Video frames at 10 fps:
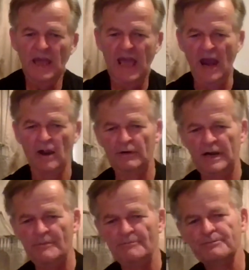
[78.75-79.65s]

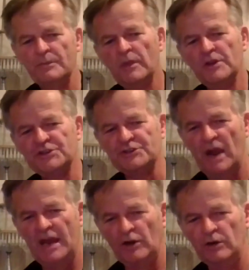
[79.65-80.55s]
Our
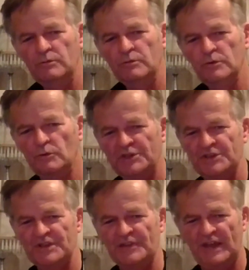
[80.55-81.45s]
striker, which
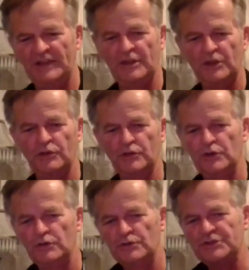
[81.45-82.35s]
is the thing that you
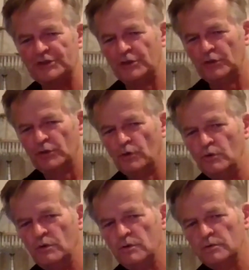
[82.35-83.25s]
use
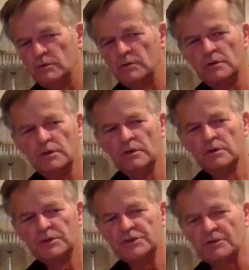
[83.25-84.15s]
to
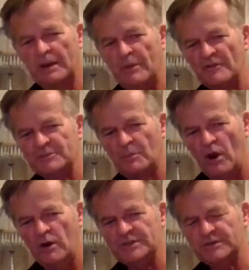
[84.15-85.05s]
scrape off
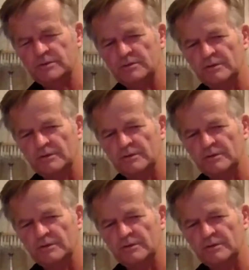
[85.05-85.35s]
sparks,